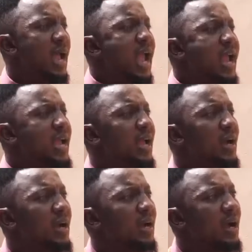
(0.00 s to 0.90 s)
Hey,
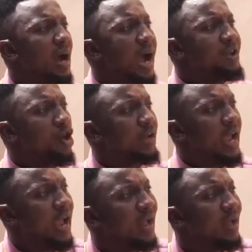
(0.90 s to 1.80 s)
are you
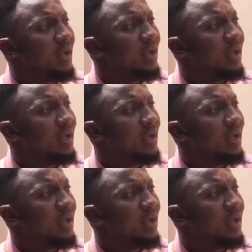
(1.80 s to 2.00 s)
okay?